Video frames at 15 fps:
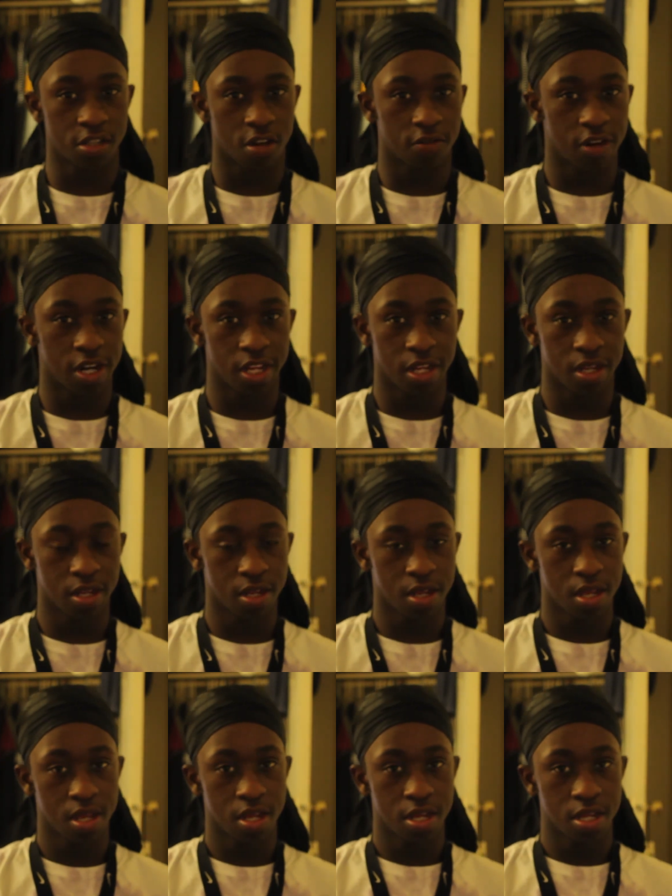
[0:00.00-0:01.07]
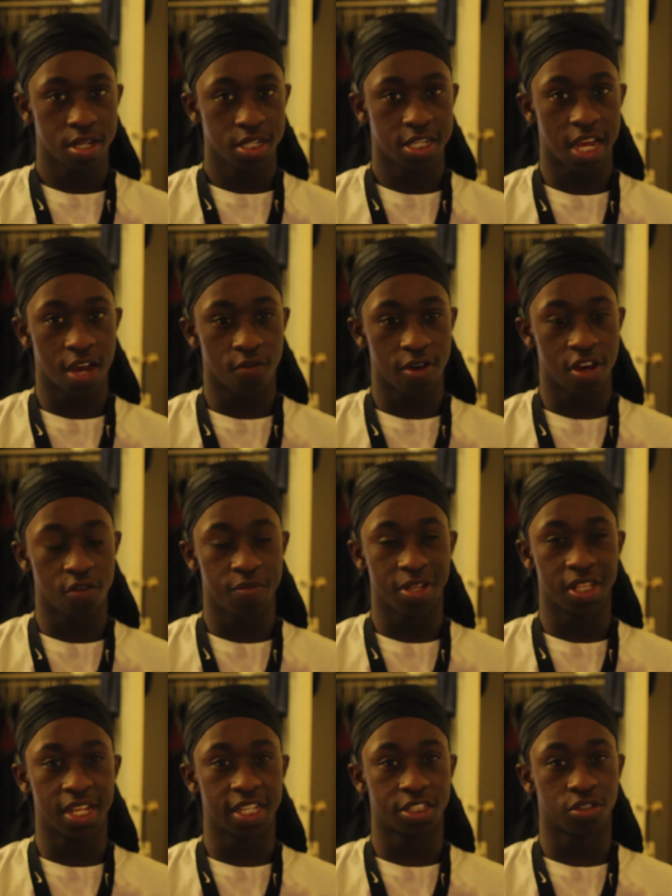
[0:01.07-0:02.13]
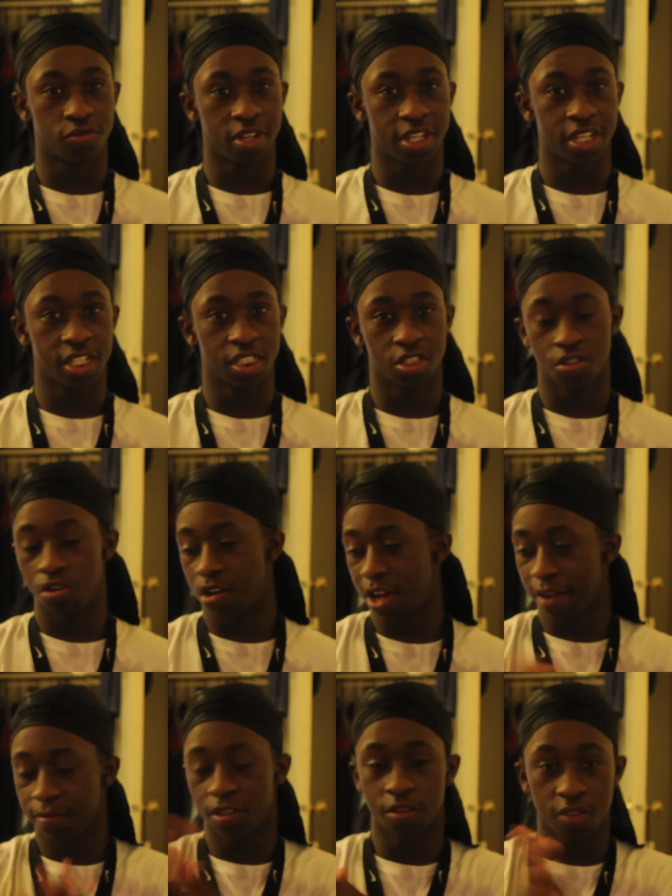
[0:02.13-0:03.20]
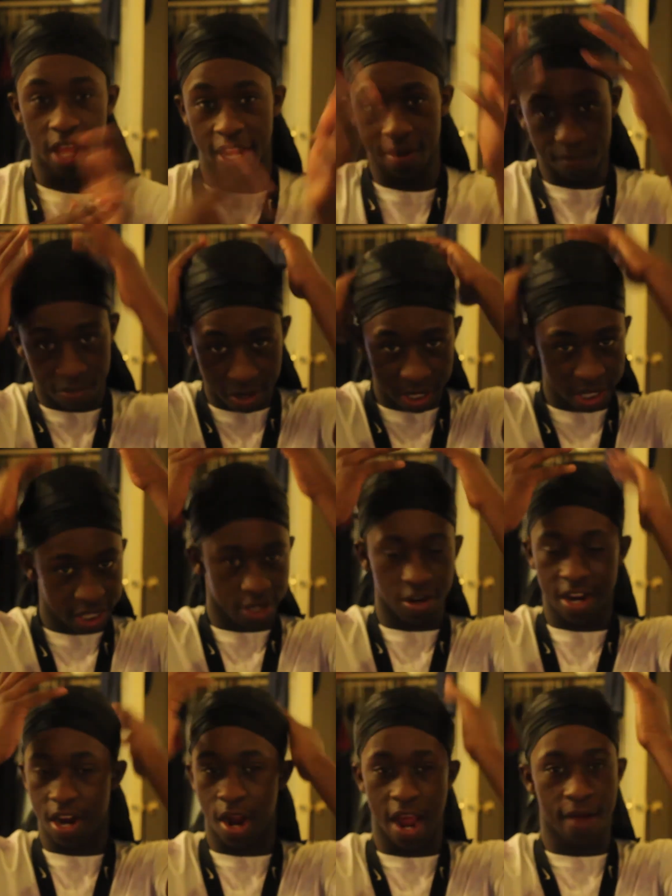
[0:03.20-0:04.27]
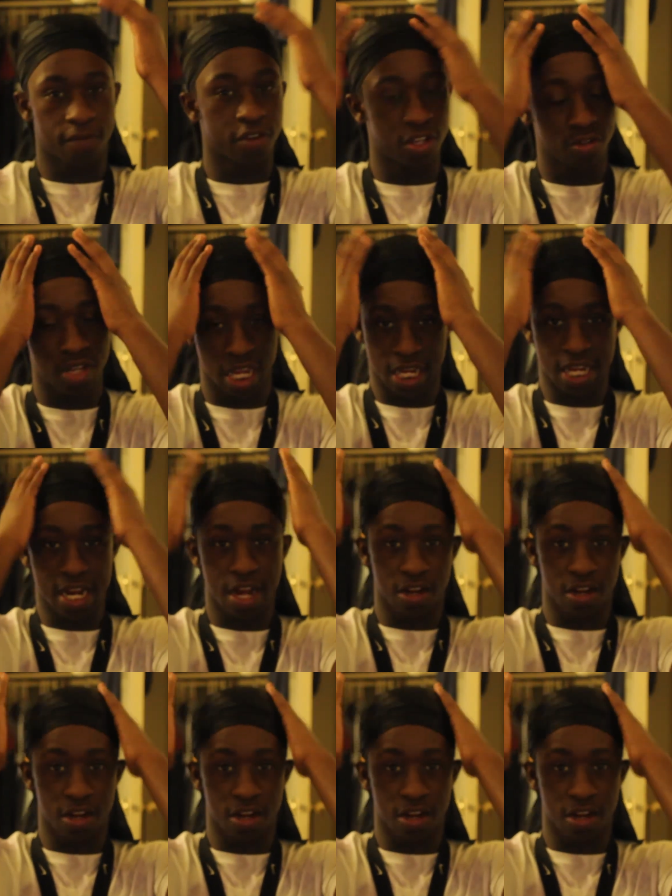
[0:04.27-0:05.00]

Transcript: already. So that way it will be less shrinkage. You don't have to like put it in your hair after you take it